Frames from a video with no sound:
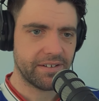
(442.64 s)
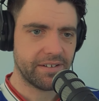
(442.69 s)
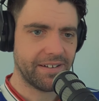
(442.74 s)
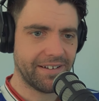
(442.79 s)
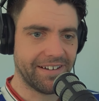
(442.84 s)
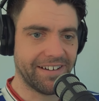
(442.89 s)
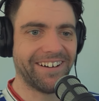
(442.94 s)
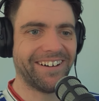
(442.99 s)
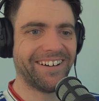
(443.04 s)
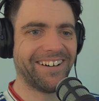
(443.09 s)

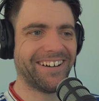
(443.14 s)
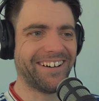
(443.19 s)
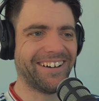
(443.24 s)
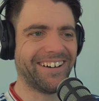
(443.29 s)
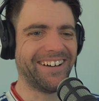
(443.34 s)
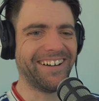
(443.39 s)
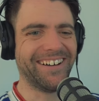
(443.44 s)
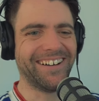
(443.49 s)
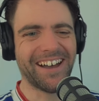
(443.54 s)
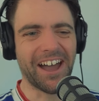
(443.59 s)

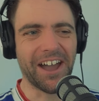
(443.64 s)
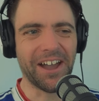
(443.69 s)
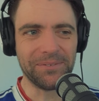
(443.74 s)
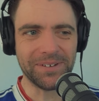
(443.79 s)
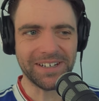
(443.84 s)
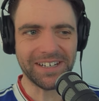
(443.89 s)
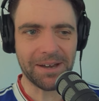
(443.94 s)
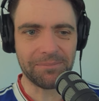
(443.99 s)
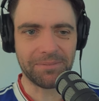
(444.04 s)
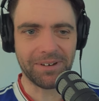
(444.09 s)
Ah,
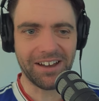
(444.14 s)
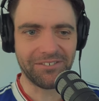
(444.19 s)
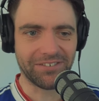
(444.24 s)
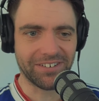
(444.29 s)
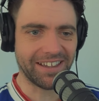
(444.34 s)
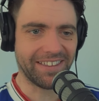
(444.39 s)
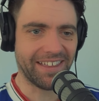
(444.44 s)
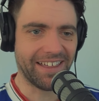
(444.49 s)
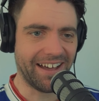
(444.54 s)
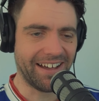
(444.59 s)
opened up
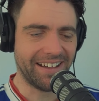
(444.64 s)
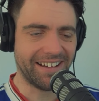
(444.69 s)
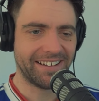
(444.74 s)
lovely there.